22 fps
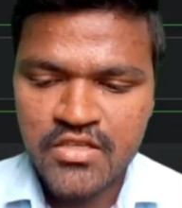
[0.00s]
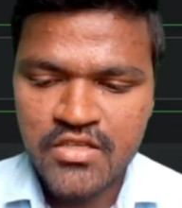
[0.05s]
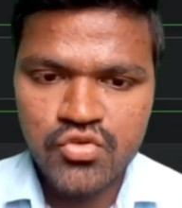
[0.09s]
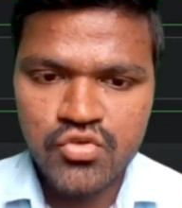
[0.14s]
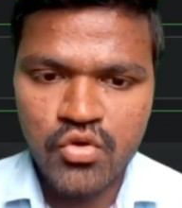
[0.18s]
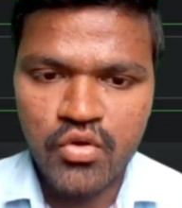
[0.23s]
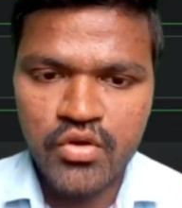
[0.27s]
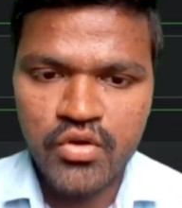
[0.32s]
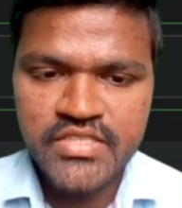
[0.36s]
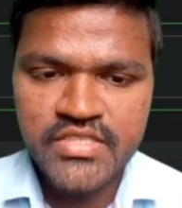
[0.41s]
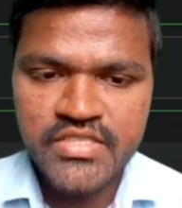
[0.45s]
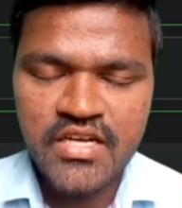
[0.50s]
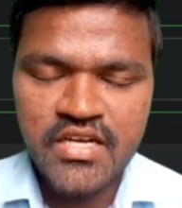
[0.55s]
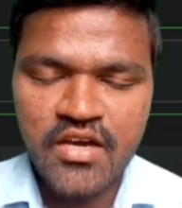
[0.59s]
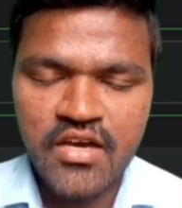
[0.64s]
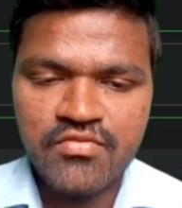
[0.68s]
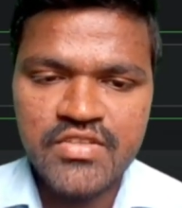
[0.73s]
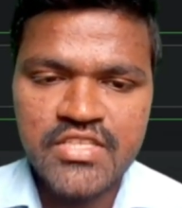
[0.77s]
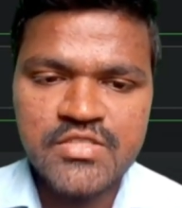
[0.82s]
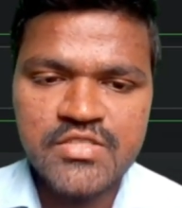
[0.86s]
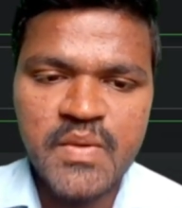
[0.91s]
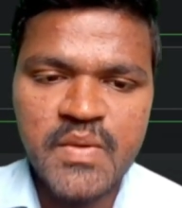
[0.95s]
so instead
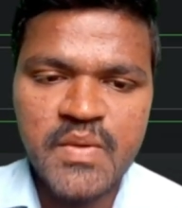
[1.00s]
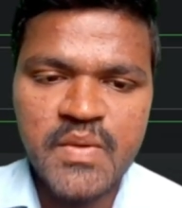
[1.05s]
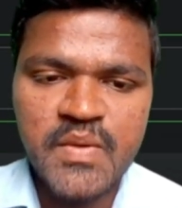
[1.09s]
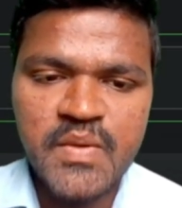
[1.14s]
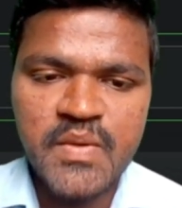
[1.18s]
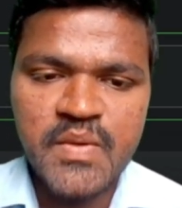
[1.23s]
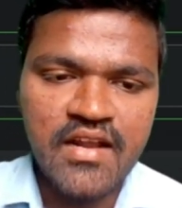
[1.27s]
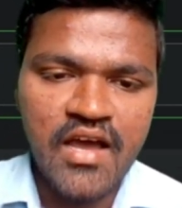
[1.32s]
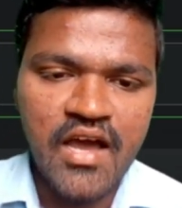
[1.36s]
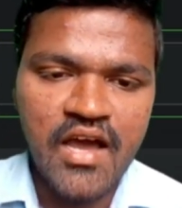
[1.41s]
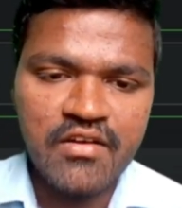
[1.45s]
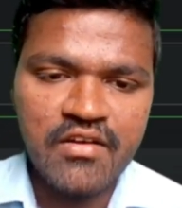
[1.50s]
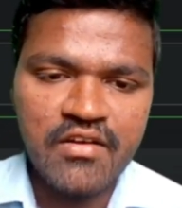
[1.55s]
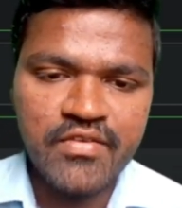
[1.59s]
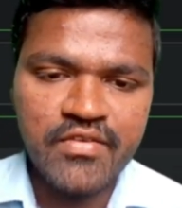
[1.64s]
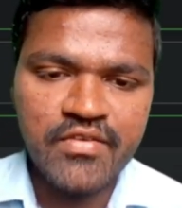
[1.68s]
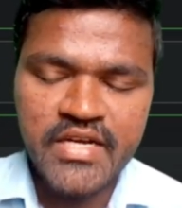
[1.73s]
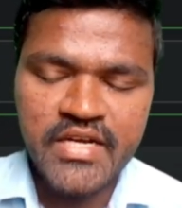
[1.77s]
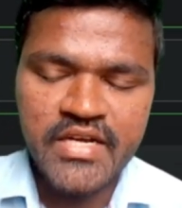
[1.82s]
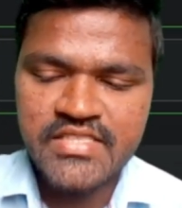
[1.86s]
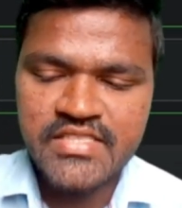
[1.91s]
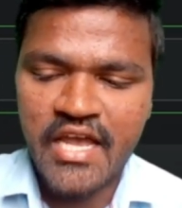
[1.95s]
of this particular
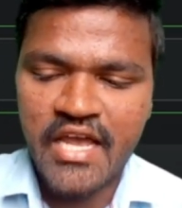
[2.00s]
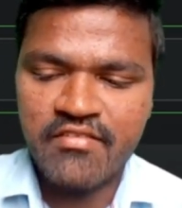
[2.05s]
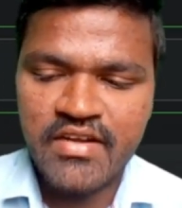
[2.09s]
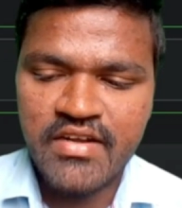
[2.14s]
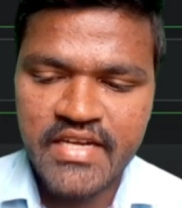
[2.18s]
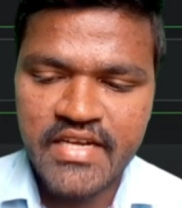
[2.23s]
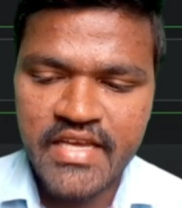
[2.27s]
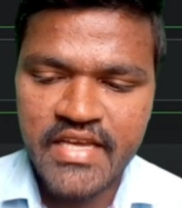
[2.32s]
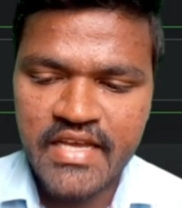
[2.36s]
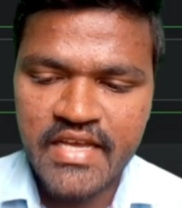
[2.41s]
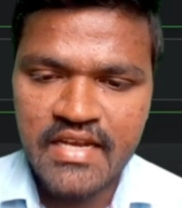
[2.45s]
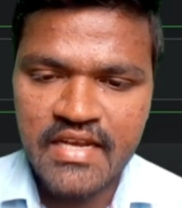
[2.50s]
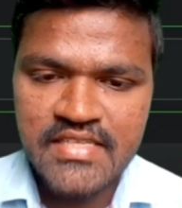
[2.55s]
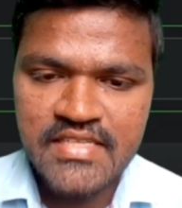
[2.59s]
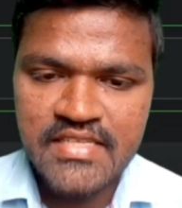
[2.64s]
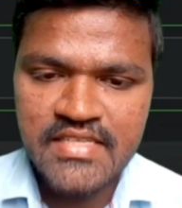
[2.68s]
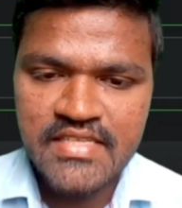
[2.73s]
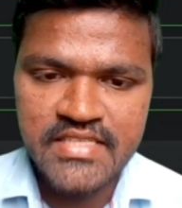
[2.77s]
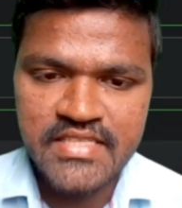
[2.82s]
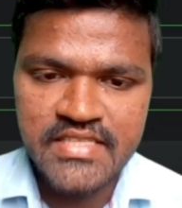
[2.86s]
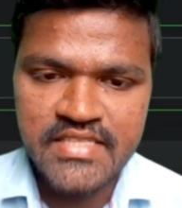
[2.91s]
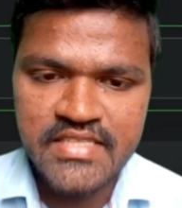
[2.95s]
alphabets, I will take
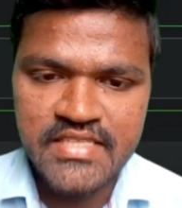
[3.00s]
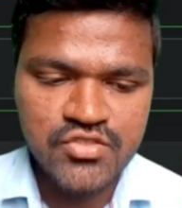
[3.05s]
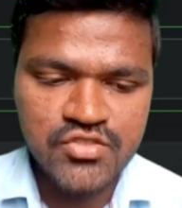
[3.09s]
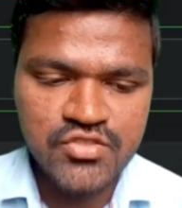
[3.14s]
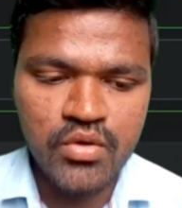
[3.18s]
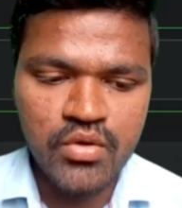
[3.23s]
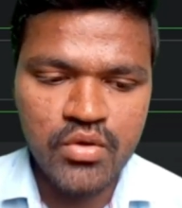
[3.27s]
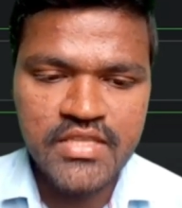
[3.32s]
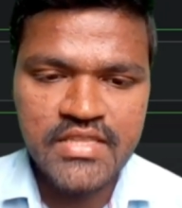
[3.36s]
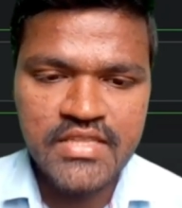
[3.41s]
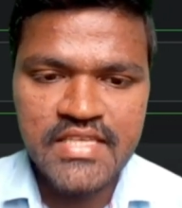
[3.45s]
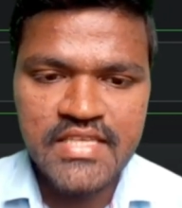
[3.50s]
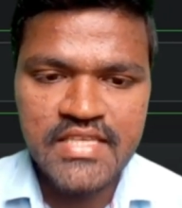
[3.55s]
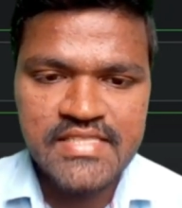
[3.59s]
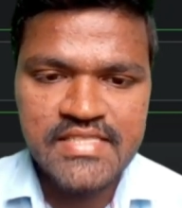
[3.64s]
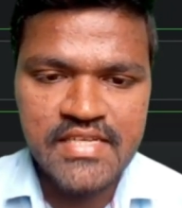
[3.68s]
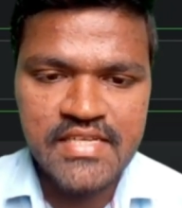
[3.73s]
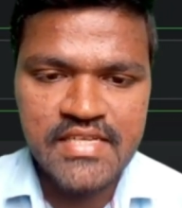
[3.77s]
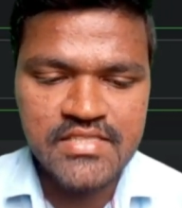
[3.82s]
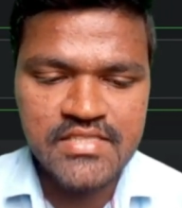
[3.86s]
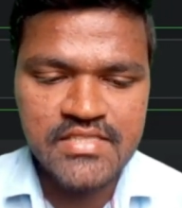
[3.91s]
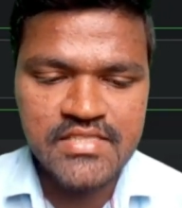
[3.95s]
list here. So in this
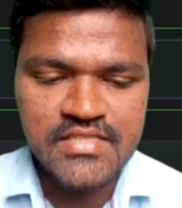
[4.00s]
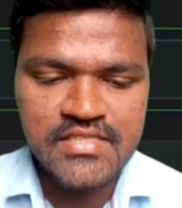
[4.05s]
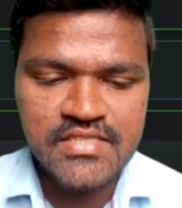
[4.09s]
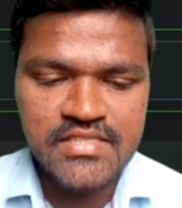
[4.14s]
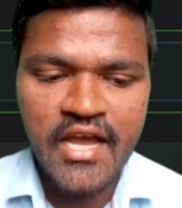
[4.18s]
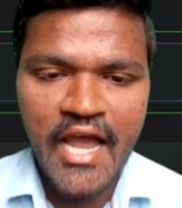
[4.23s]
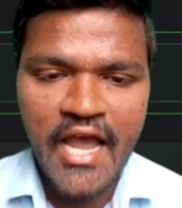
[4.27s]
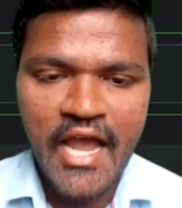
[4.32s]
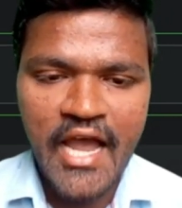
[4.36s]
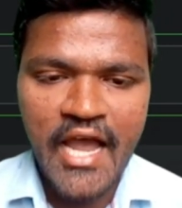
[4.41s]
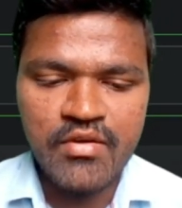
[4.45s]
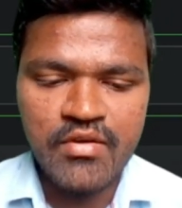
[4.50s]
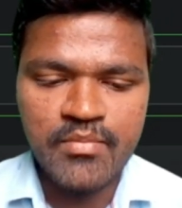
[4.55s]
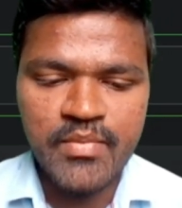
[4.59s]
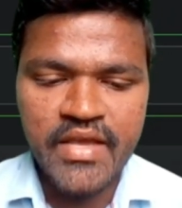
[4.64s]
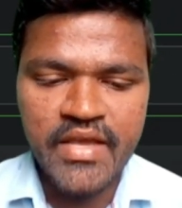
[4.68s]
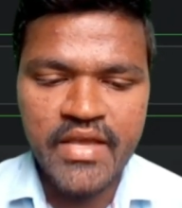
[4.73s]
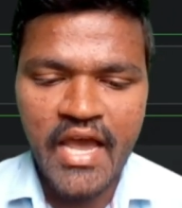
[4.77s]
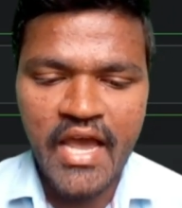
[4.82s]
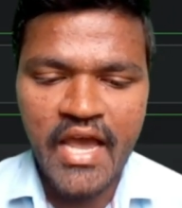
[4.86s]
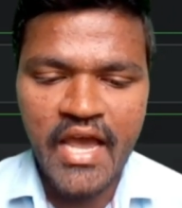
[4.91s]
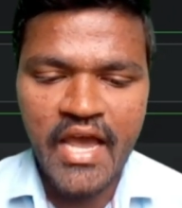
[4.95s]
list, I will
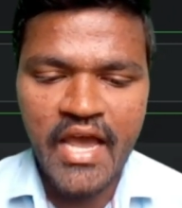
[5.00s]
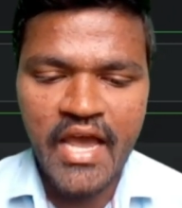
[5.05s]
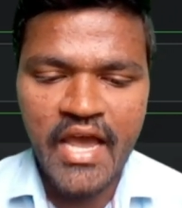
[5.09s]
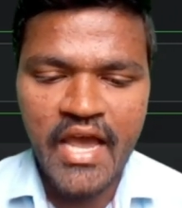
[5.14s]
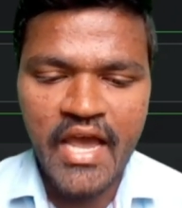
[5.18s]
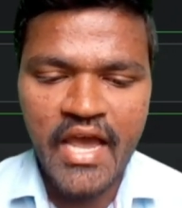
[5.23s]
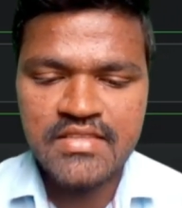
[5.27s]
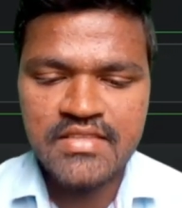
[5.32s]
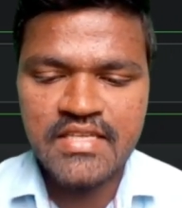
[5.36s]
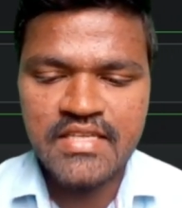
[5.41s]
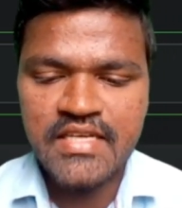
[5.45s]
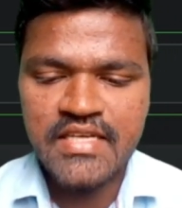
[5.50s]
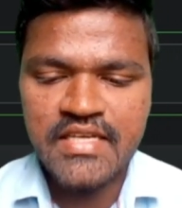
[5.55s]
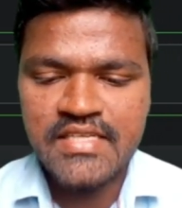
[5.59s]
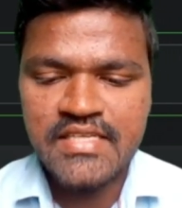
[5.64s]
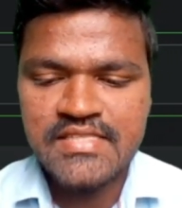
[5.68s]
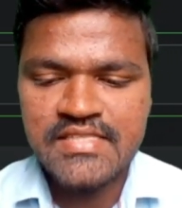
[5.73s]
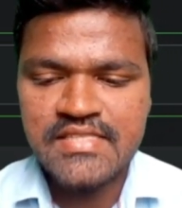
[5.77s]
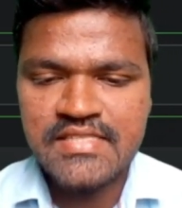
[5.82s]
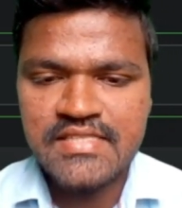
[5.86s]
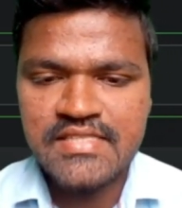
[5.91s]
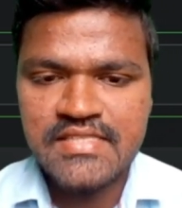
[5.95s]
be having 3,
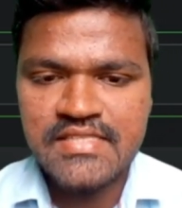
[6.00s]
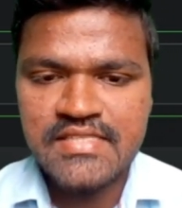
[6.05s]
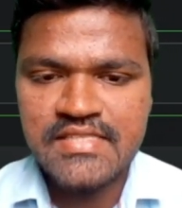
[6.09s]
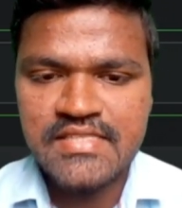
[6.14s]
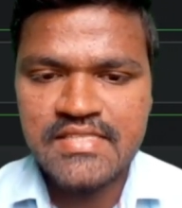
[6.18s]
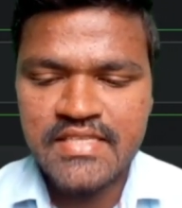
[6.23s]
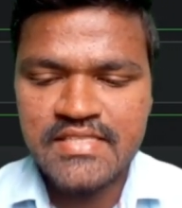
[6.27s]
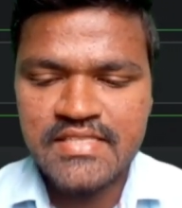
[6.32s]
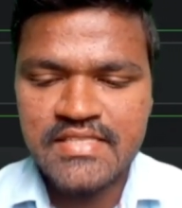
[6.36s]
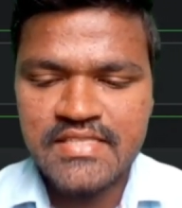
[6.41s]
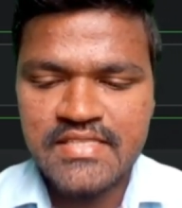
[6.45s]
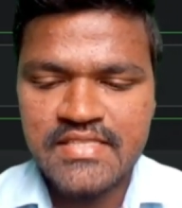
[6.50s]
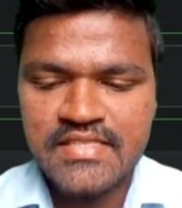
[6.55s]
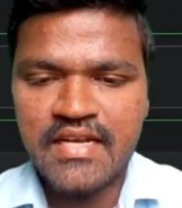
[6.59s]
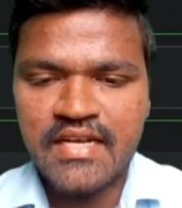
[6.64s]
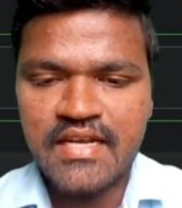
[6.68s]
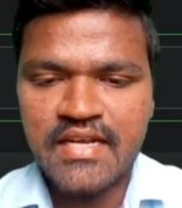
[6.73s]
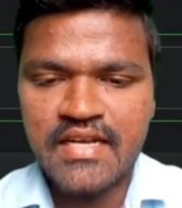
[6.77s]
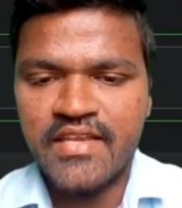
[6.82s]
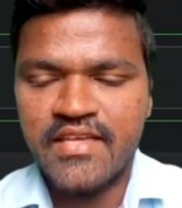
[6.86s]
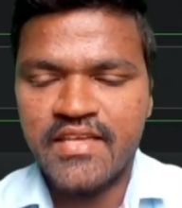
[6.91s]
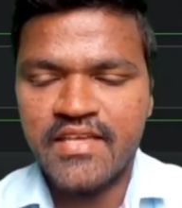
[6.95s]
6,
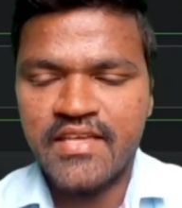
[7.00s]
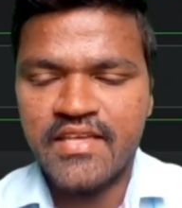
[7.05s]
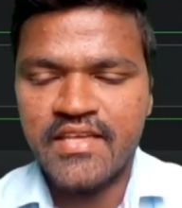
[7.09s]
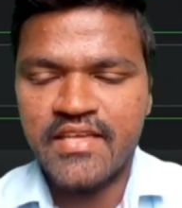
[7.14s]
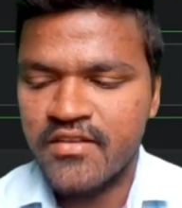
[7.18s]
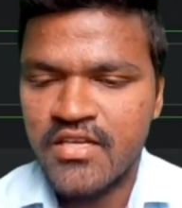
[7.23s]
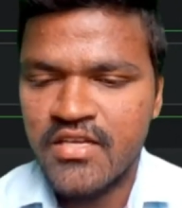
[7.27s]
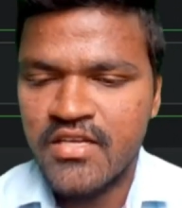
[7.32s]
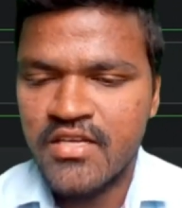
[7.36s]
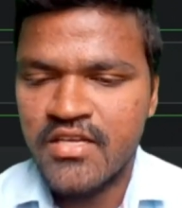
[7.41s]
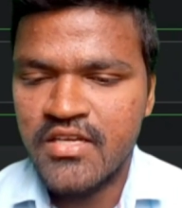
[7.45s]
9 here.